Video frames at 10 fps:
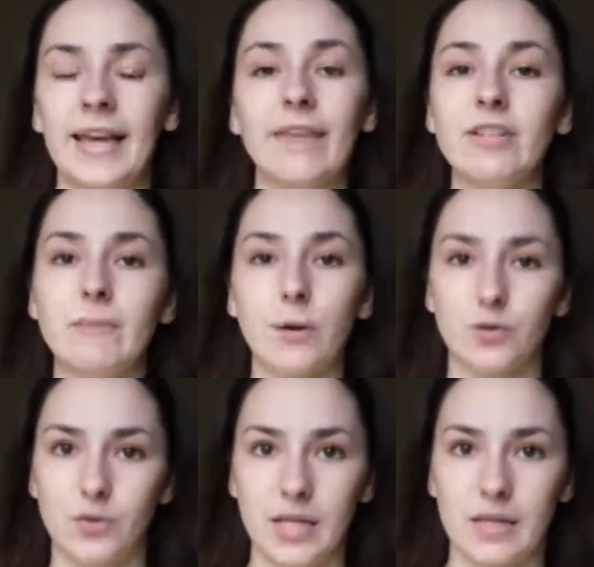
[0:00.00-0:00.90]
If it's
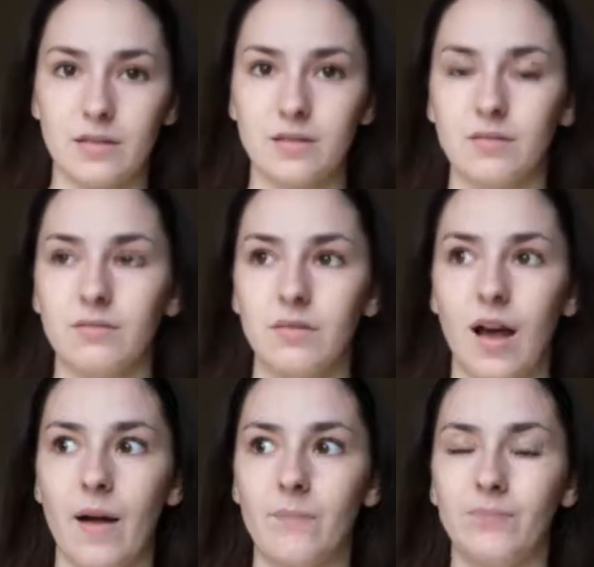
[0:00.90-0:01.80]
about trees,
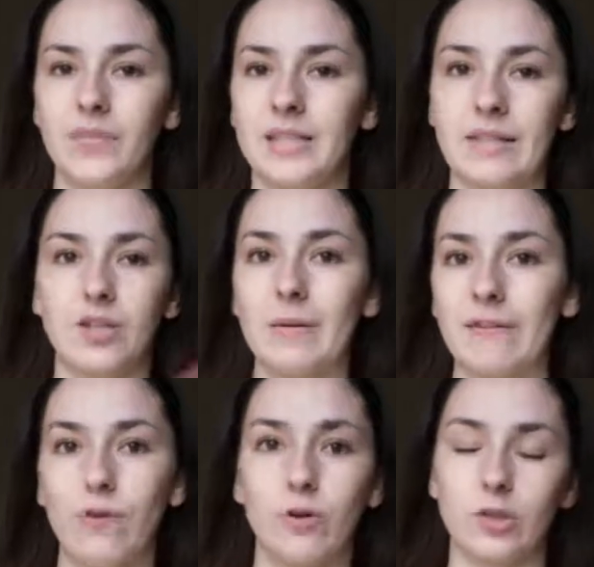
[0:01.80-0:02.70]
it's either
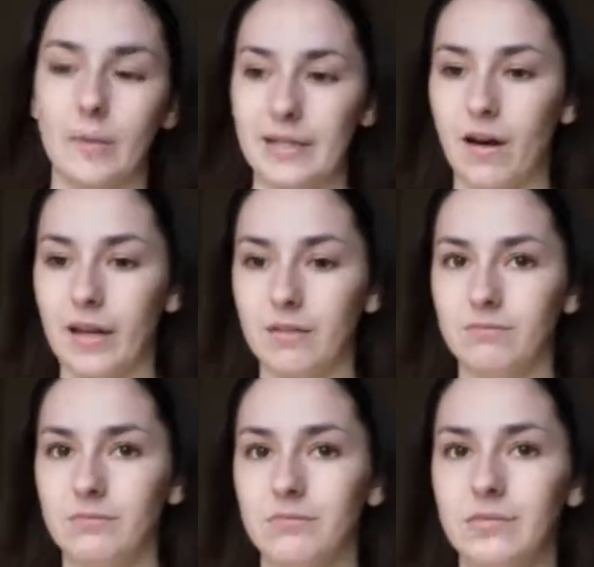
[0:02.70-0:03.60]
topic four or topic
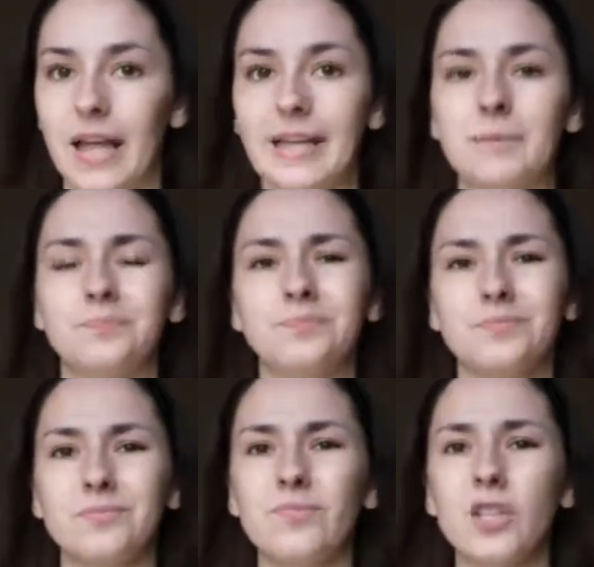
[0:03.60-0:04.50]
nine. Like,
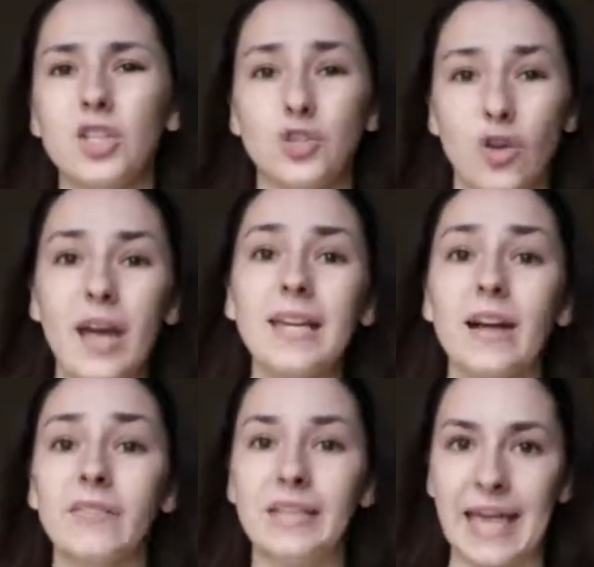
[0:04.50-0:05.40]
try and
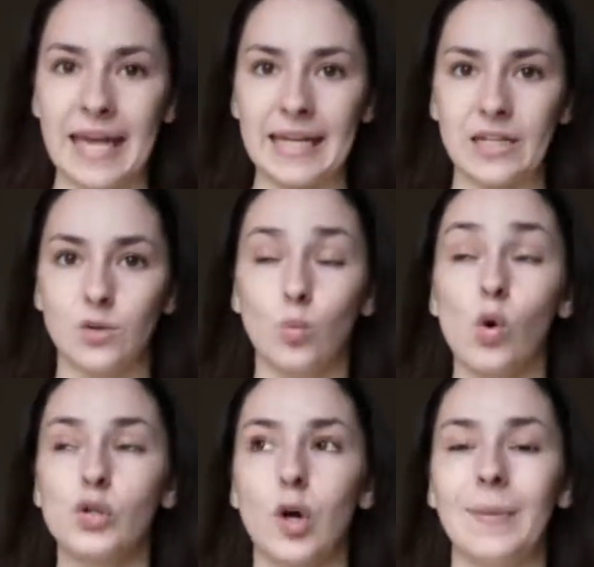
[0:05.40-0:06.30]
kind of gauge
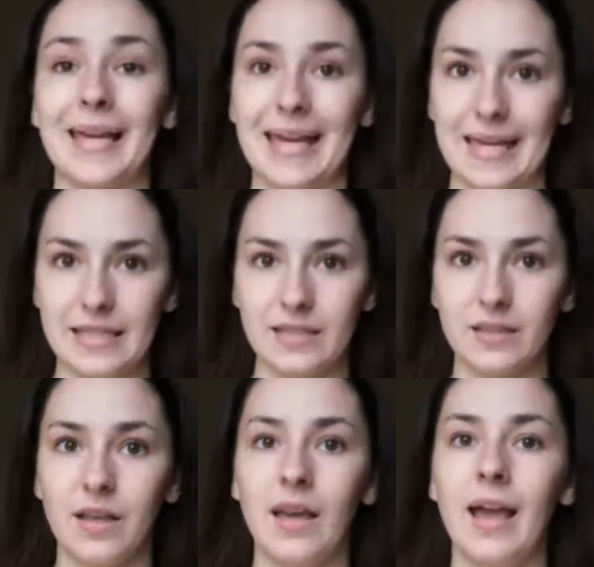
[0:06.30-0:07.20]
what topic it is.